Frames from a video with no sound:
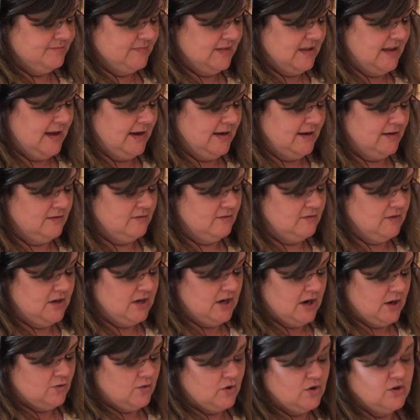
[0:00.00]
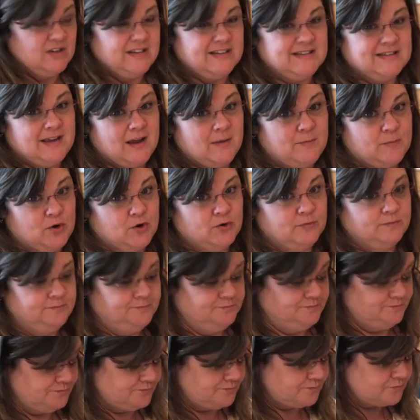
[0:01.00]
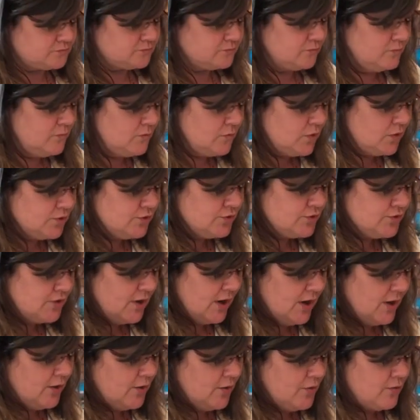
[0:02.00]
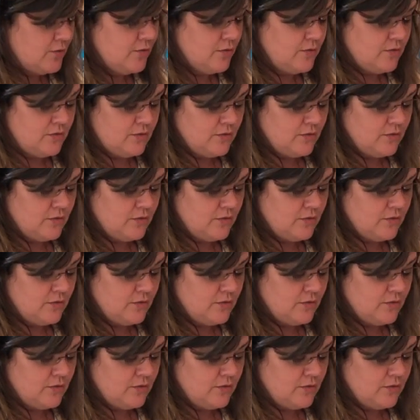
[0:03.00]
like, you know, early summer. So